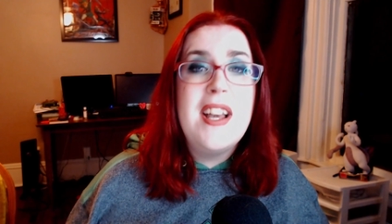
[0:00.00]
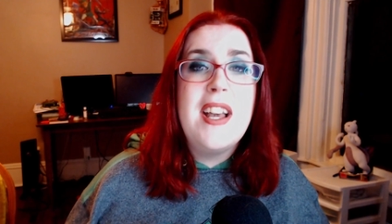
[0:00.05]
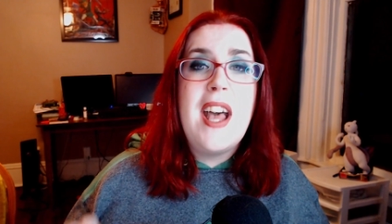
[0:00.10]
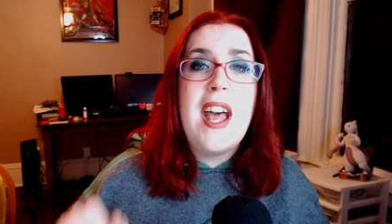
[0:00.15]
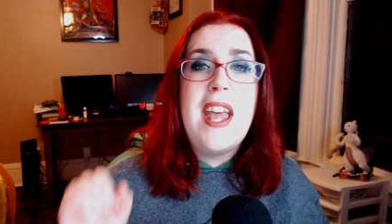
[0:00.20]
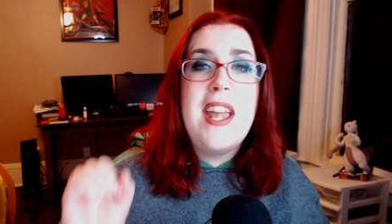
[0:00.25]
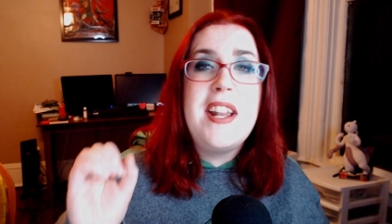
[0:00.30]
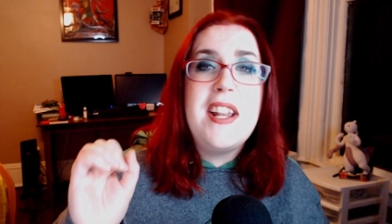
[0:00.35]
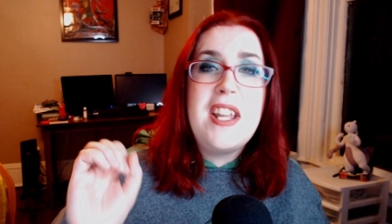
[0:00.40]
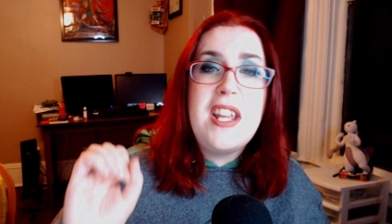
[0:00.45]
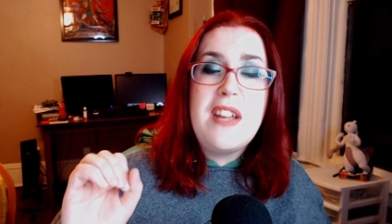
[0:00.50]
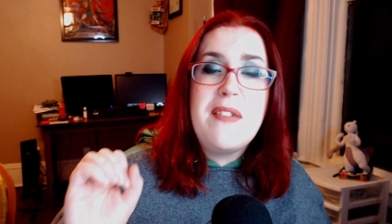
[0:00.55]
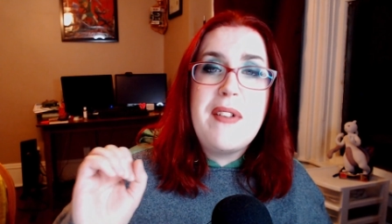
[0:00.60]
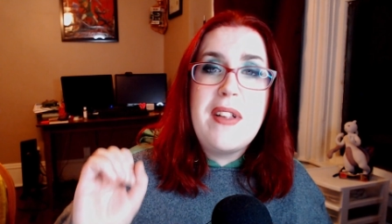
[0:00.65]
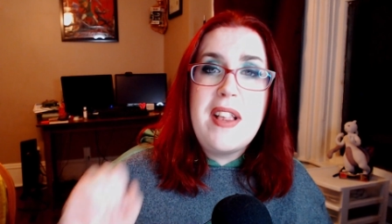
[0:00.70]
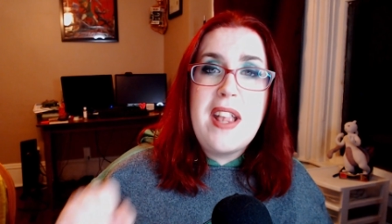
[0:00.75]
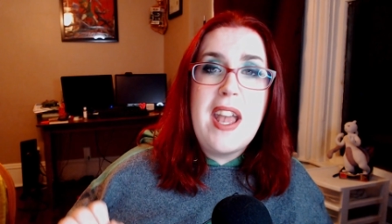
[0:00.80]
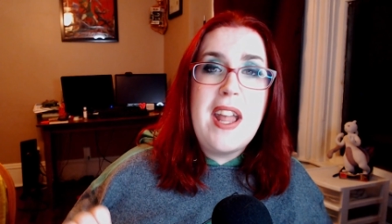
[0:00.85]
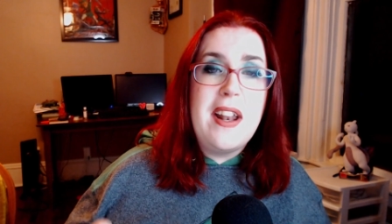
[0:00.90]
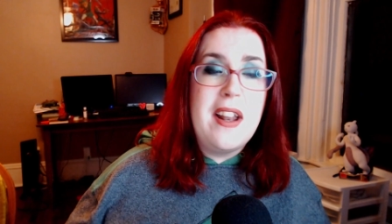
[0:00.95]
And even
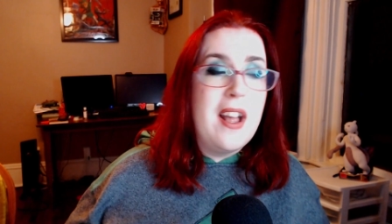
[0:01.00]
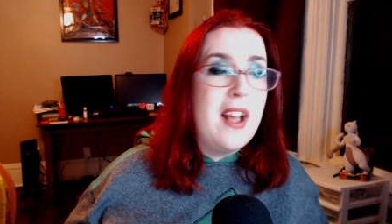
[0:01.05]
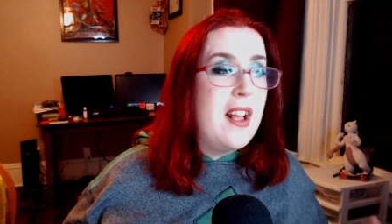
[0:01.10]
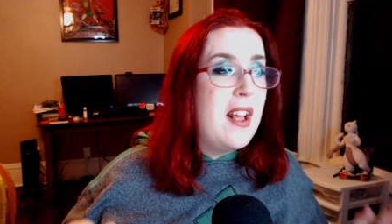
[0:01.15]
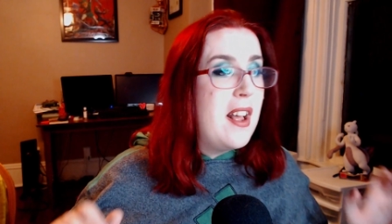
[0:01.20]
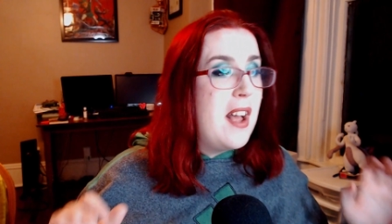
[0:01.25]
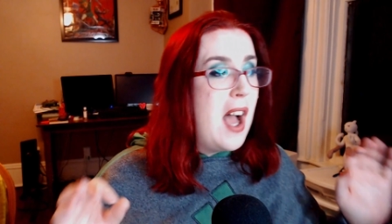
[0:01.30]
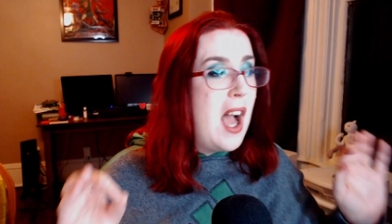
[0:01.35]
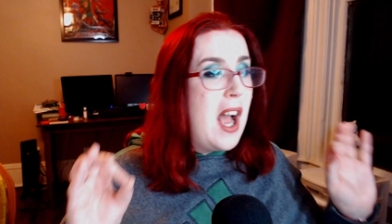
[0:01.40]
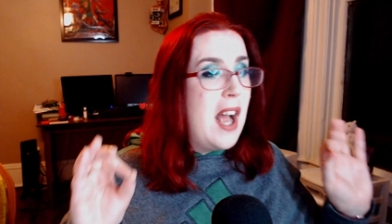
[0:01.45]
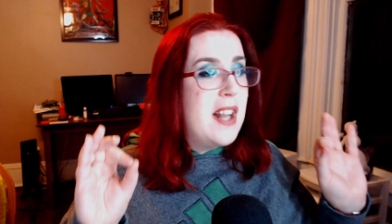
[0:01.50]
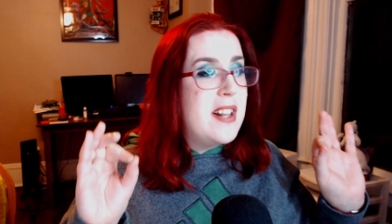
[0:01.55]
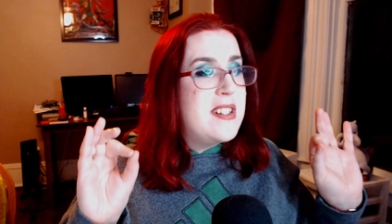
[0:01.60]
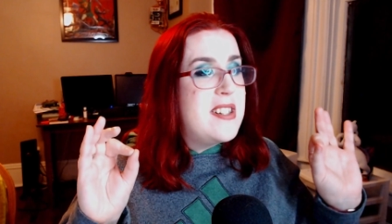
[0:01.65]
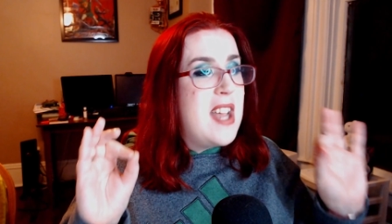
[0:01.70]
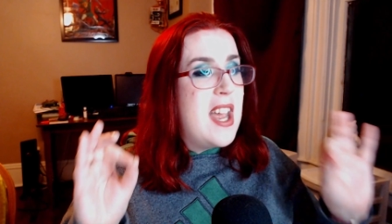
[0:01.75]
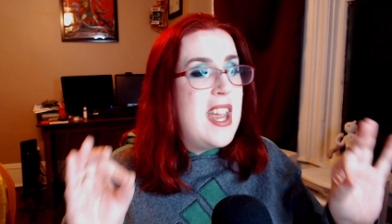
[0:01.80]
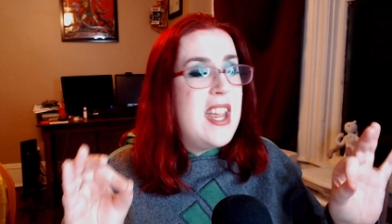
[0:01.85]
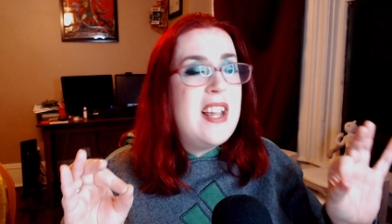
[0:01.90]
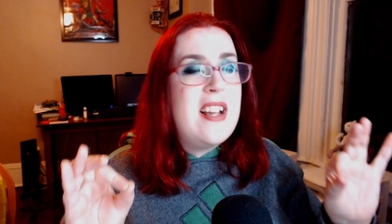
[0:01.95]
then,
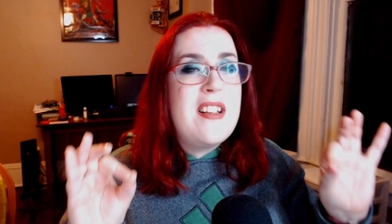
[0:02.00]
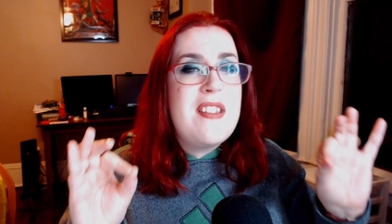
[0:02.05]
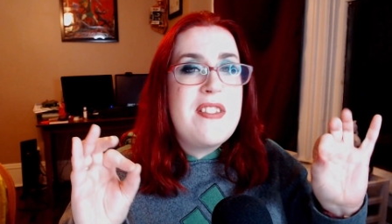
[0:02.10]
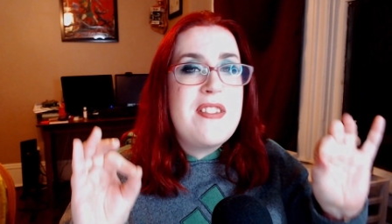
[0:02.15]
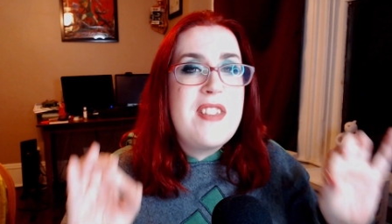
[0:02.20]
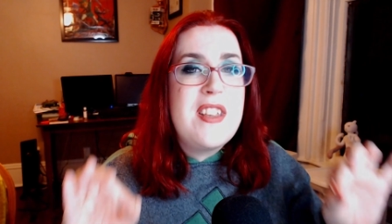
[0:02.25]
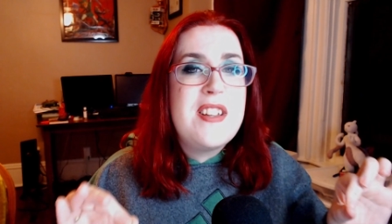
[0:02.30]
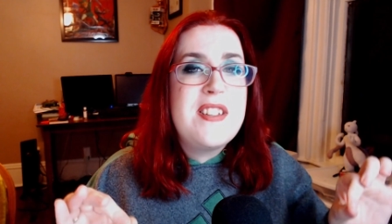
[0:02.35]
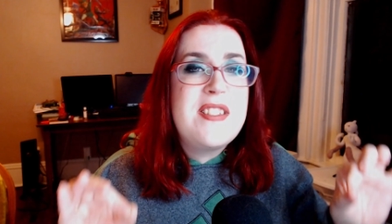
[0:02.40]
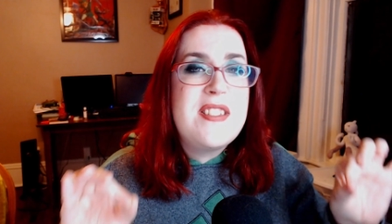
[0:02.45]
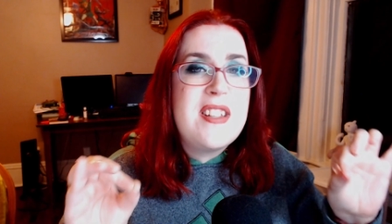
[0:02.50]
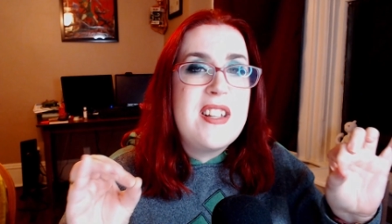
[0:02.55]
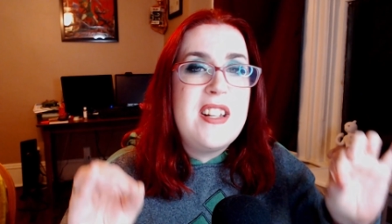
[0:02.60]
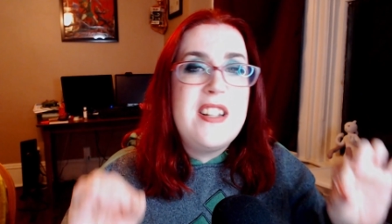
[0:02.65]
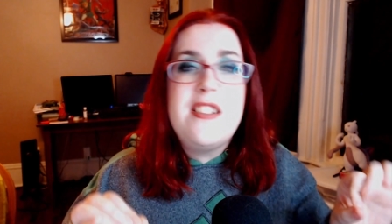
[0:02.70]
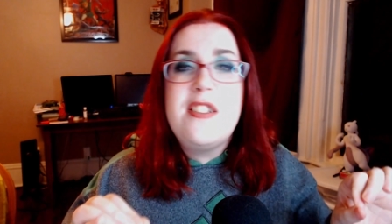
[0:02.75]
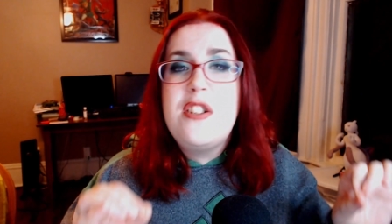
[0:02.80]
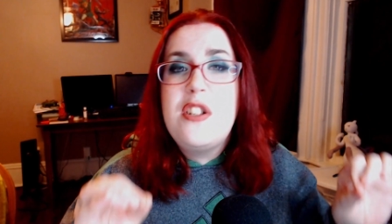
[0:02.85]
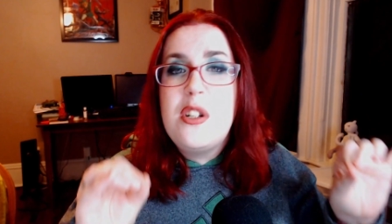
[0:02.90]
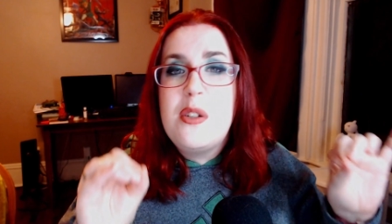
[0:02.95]
take this
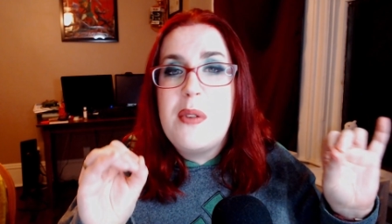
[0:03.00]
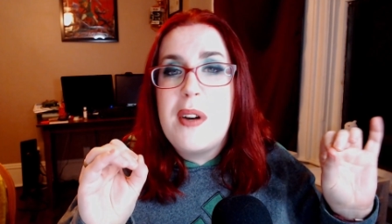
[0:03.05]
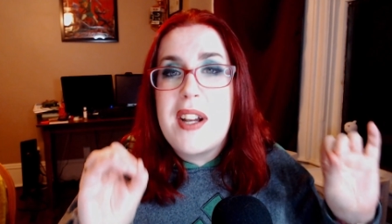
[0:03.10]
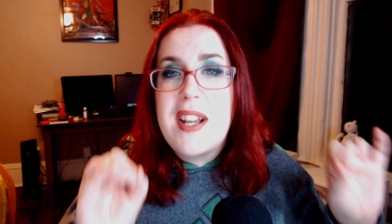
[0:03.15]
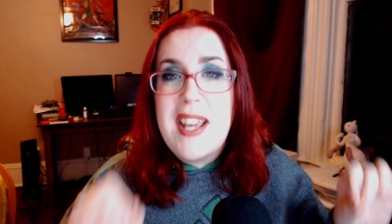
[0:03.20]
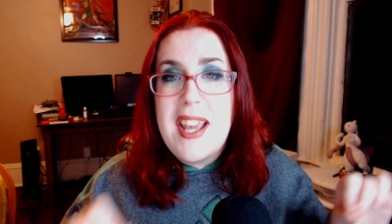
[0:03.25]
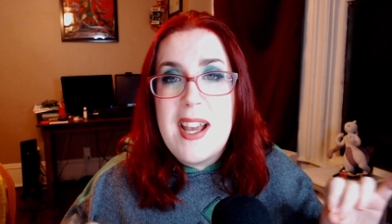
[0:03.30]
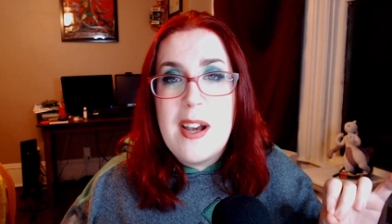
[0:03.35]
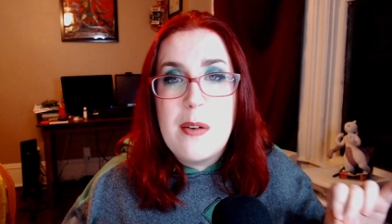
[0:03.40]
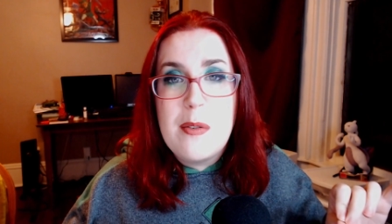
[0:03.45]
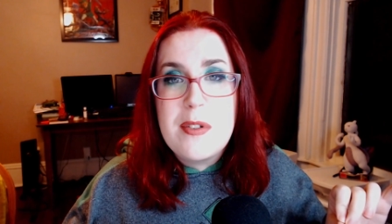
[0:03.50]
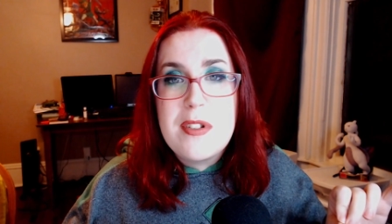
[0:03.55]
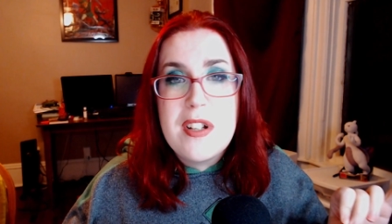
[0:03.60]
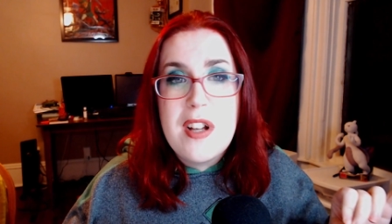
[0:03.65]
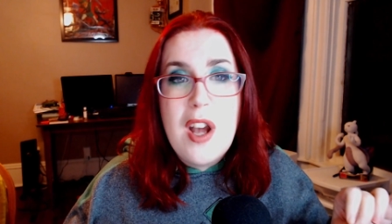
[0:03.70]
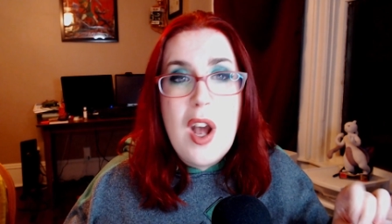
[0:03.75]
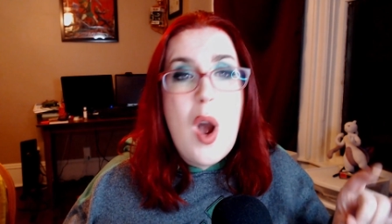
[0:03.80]
into account.